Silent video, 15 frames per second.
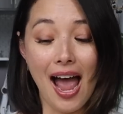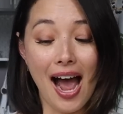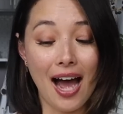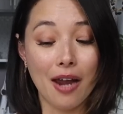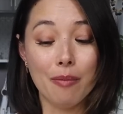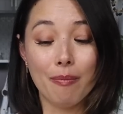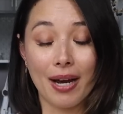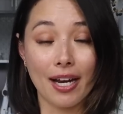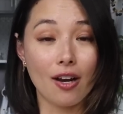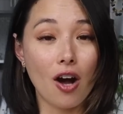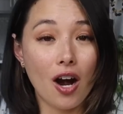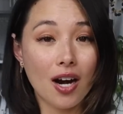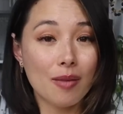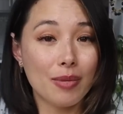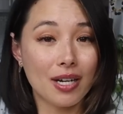at my
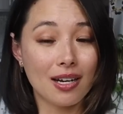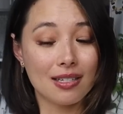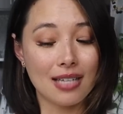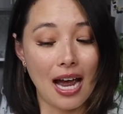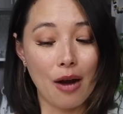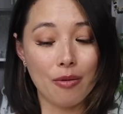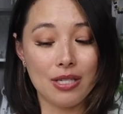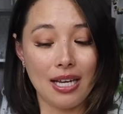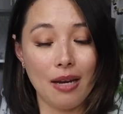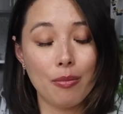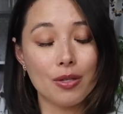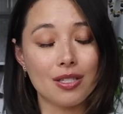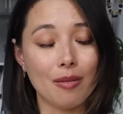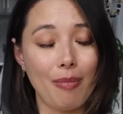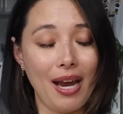car because I was
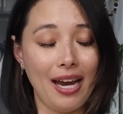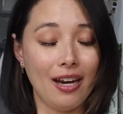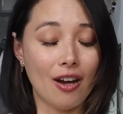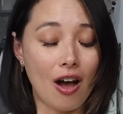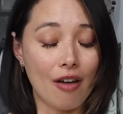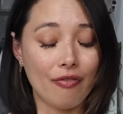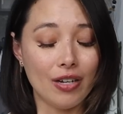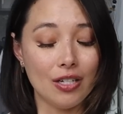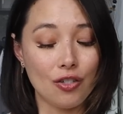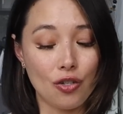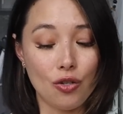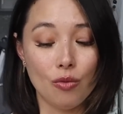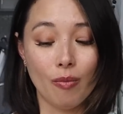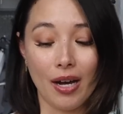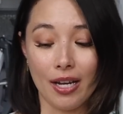able to pay it off in
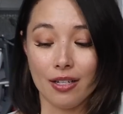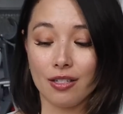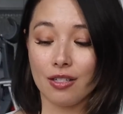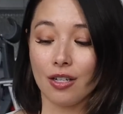2 months.